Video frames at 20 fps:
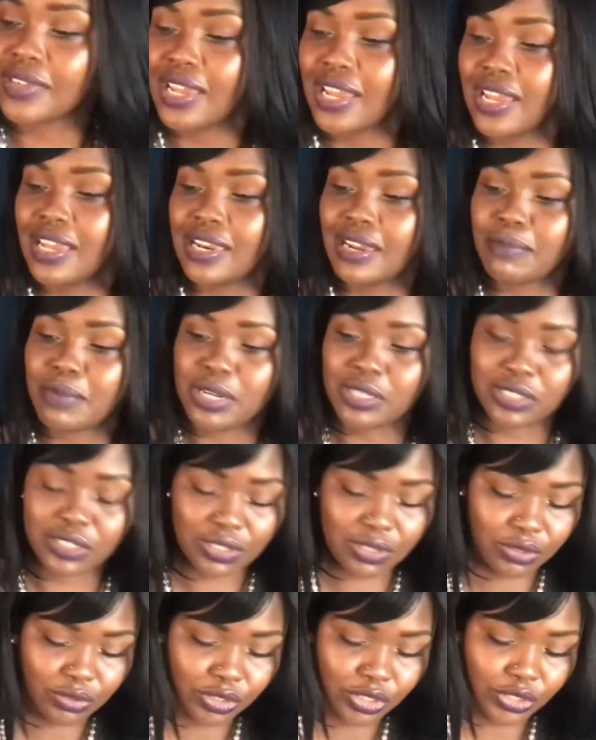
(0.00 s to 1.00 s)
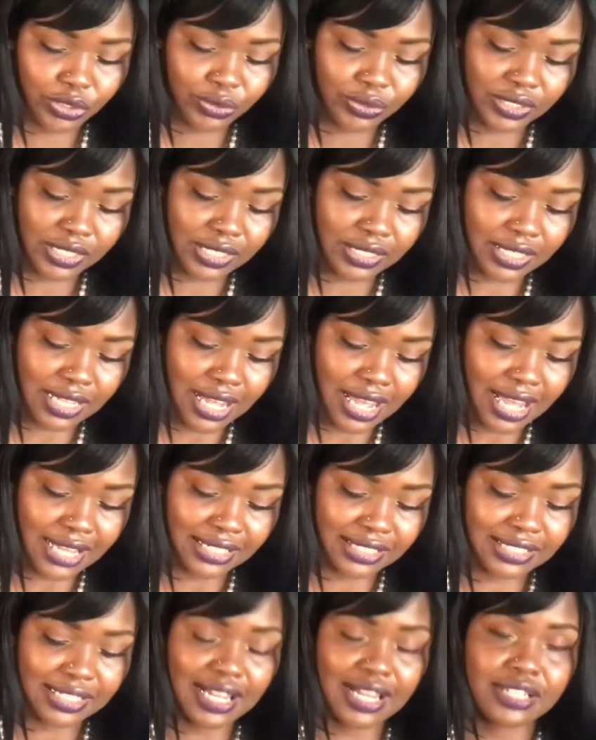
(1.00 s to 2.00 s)
And I'm also using the
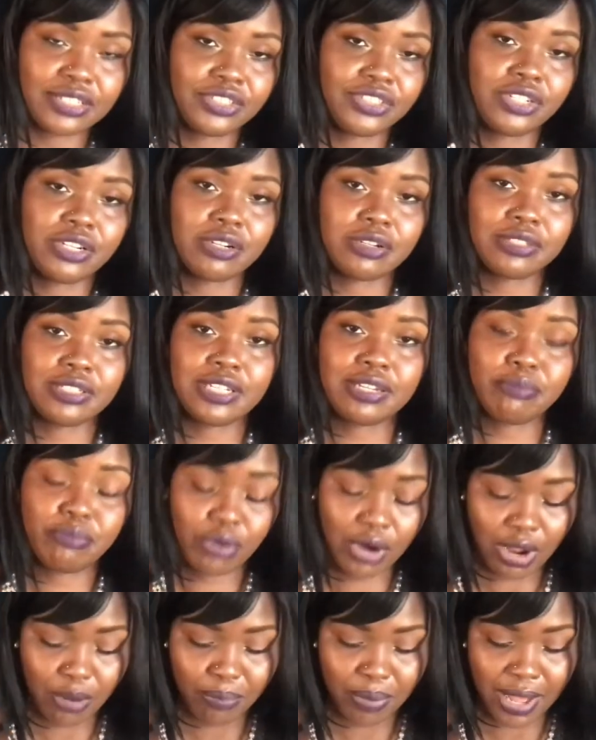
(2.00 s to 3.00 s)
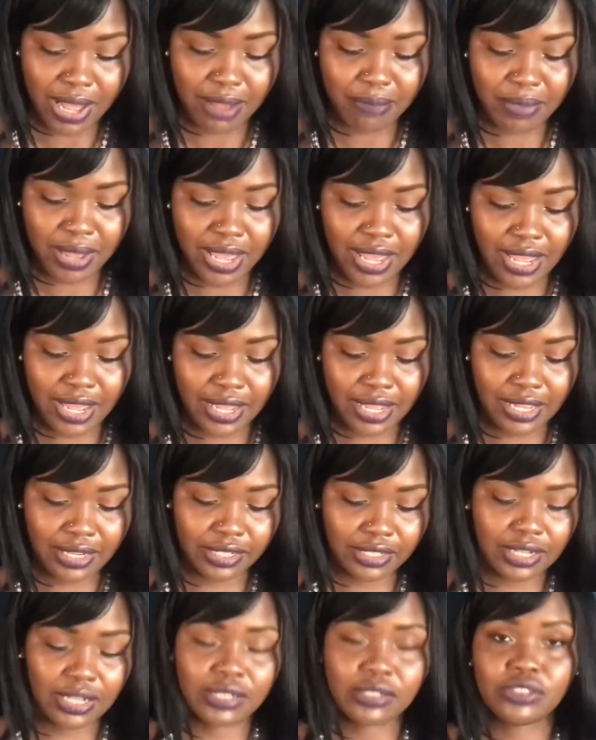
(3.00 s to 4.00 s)
Anastasia Dip Brow Pomade in
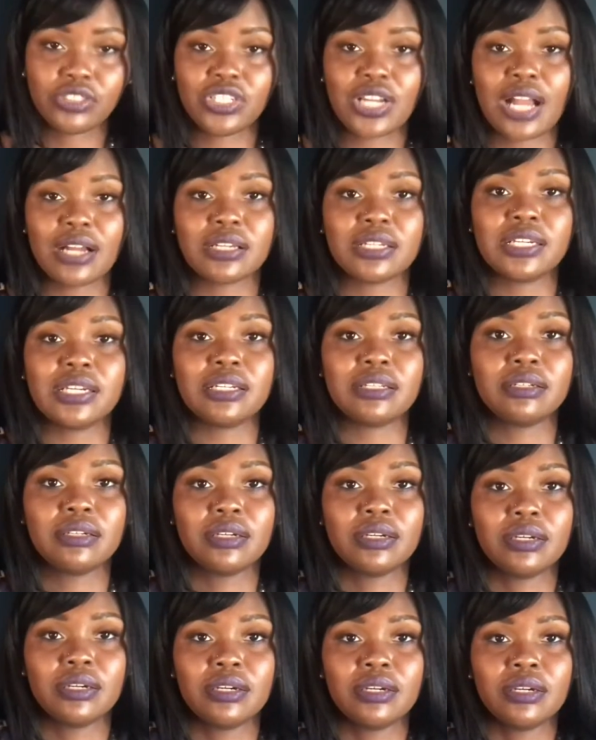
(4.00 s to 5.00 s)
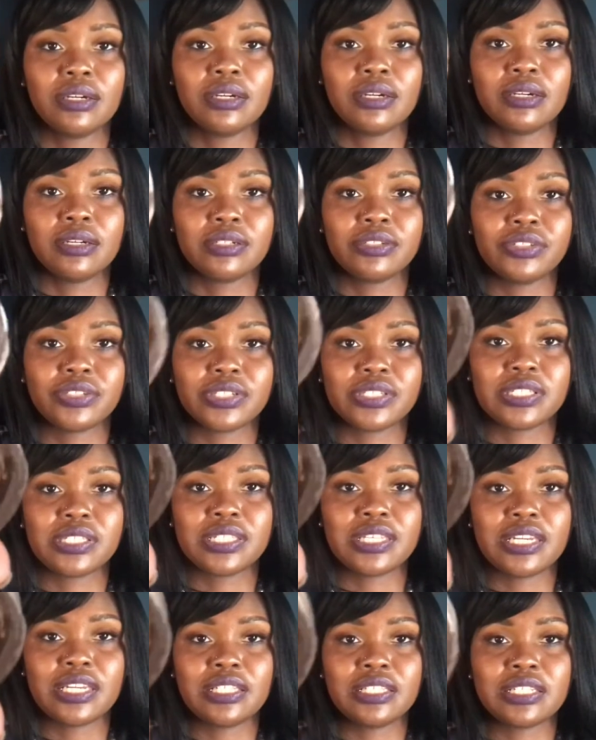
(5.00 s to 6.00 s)
the color Chocolate. you can
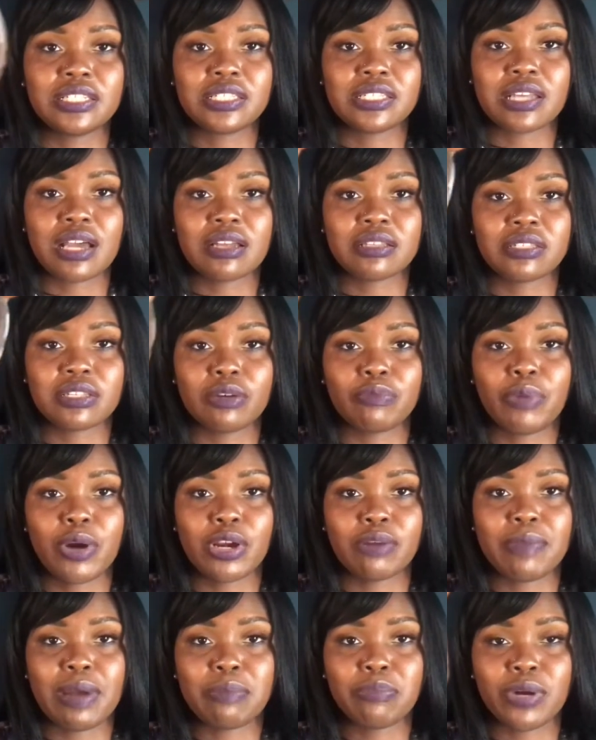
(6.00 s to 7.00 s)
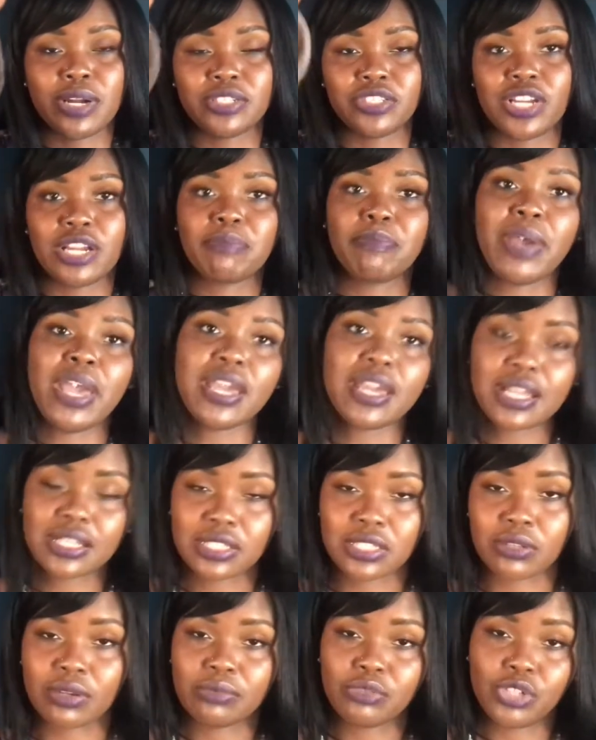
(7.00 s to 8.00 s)
see, this is also part of my project pan,
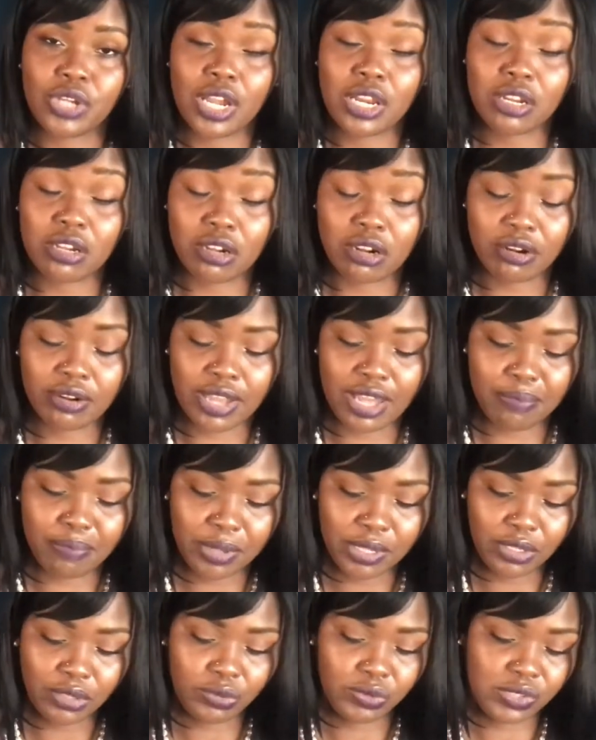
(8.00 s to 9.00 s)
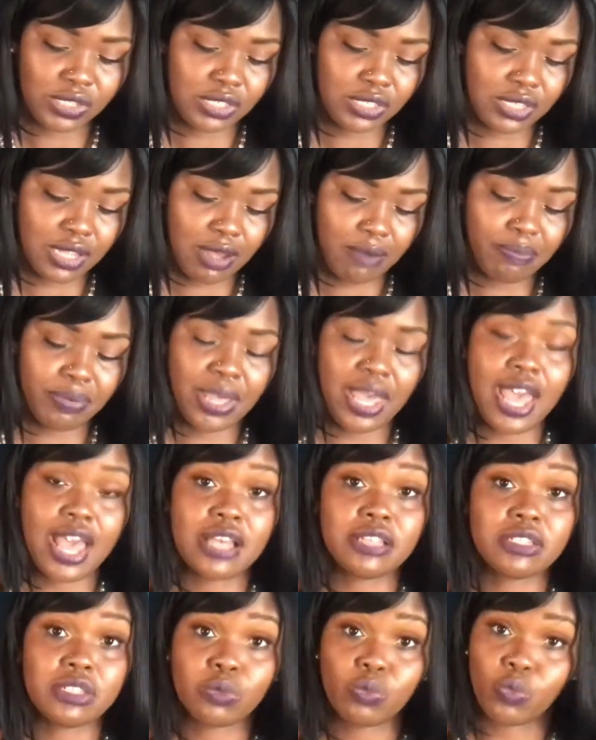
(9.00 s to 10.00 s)
so I'm trying to hurry up and use this up
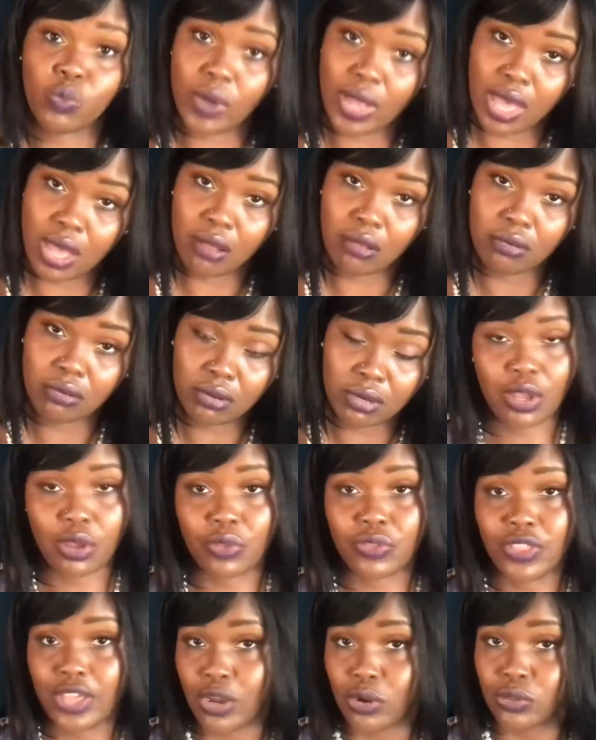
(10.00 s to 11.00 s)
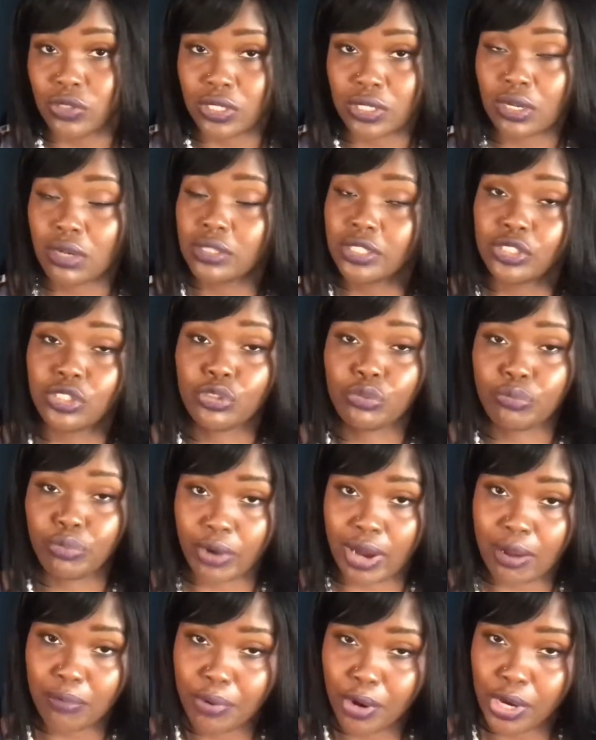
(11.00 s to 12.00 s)
as well. So those are the only two
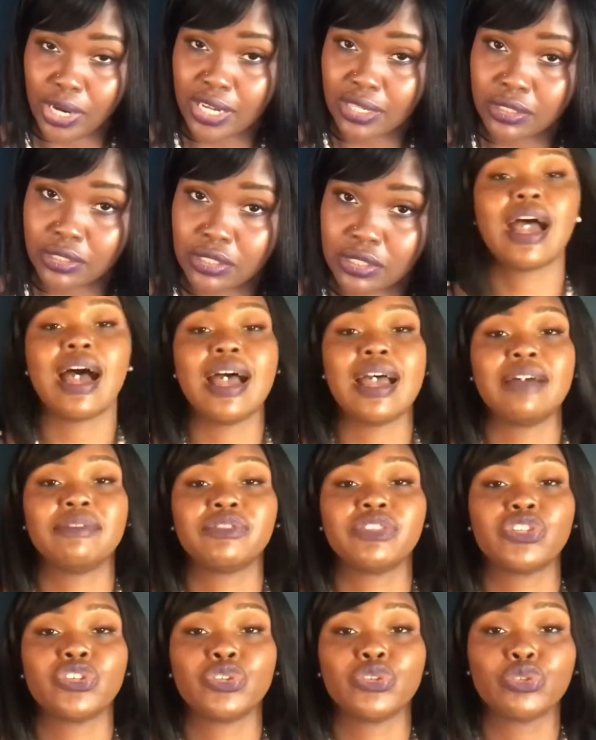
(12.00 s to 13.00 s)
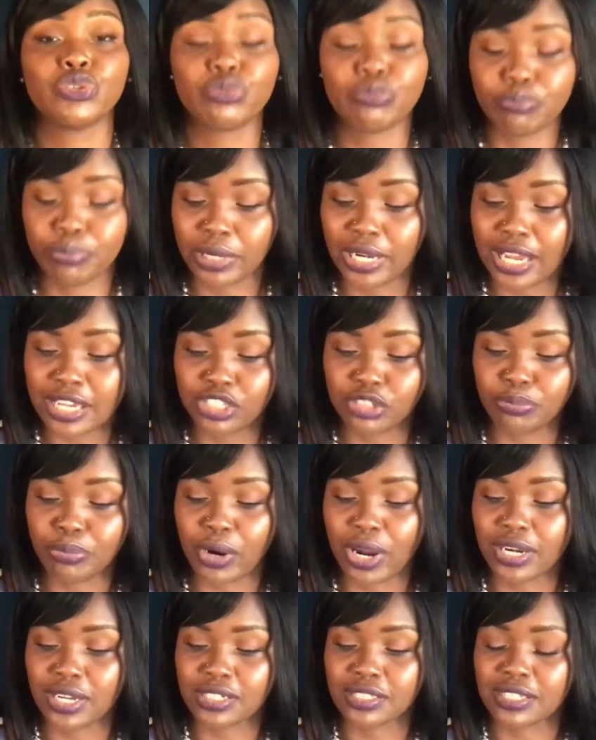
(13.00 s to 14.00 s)
brow products. I have two blush
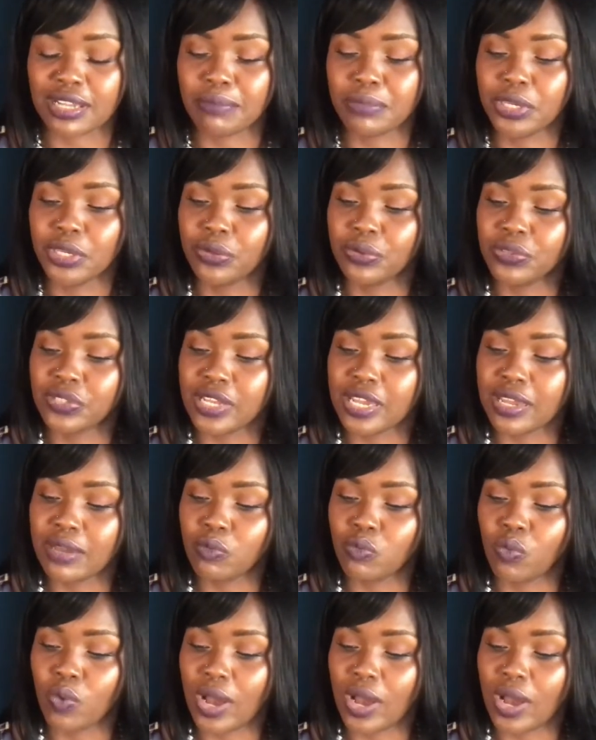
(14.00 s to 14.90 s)
products I'm using.